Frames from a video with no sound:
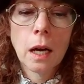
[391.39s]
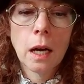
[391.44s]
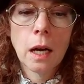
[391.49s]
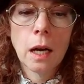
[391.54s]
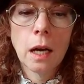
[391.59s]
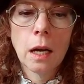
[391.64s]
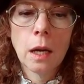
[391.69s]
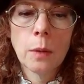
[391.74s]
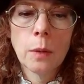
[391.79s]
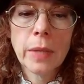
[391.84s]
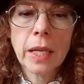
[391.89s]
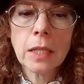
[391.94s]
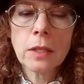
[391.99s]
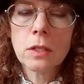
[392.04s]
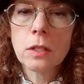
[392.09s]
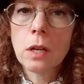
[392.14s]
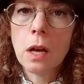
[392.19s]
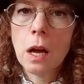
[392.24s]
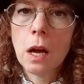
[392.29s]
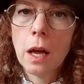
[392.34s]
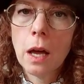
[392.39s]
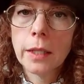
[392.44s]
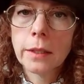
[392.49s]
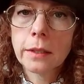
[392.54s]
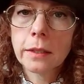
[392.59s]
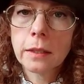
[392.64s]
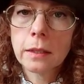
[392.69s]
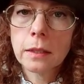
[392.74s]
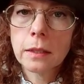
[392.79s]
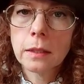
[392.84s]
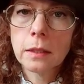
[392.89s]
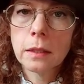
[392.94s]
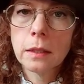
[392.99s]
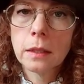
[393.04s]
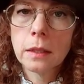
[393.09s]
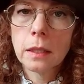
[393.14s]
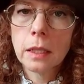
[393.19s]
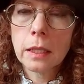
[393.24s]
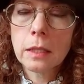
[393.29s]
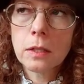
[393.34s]
Um, it's not,
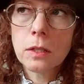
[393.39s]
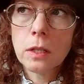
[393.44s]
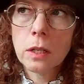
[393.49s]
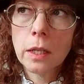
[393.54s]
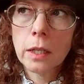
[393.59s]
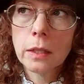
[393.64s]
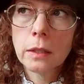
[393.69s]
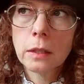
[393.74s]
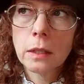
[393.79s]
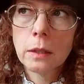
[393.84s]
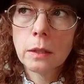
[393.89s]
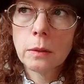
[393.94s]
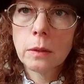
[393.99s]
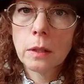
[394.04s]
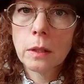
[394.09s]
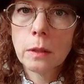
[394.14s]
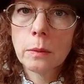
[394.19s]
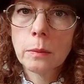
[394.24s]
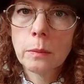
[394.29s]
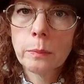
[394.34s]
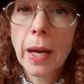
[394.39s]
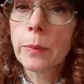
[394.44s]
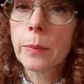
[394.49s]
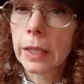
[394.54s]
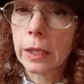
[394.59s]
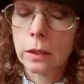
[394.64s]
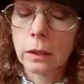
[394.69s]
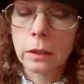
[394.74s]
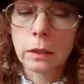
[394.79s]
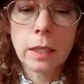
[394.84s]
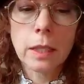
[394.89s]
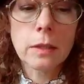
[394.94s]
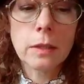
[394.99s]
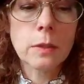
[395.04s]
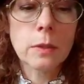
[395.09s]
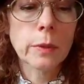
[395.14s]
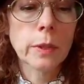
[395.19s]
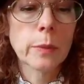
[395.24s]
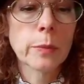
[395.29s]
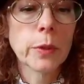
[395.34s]
it's not pipe cleaner. That's
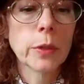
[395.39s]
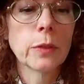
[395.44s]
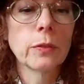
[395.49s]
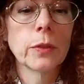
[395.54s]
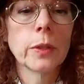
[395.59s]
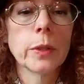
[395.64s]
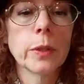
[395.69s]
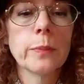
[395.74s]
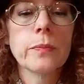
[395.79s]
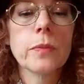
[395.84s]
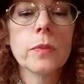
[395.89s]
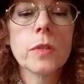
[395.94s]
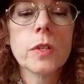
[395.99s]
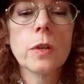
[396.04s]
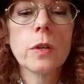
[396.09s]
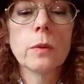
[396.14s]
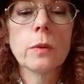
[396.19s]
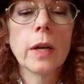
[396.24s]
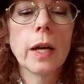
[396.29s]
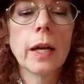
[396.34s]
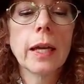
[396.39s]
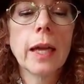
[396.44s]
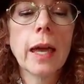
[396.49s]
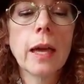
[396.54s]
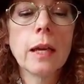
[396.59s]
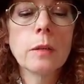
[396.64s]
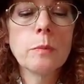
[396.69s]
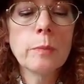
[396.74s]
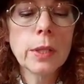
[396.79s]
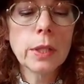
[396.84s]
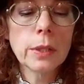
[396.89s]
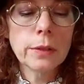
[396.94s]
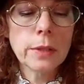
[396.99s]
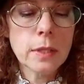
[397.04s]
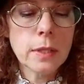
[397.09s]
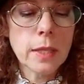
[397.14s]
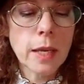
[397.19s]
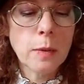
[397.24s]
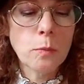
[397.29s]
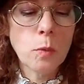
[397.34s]
the word I'm looking for. So again, built the
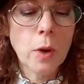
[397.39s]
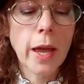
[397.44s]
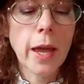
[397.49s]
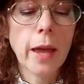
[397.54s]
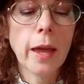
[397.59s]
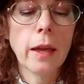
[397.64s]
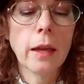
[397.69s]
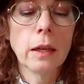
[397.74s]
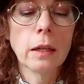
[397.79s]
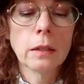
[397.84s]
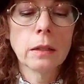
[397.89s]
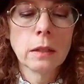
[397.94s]
same way.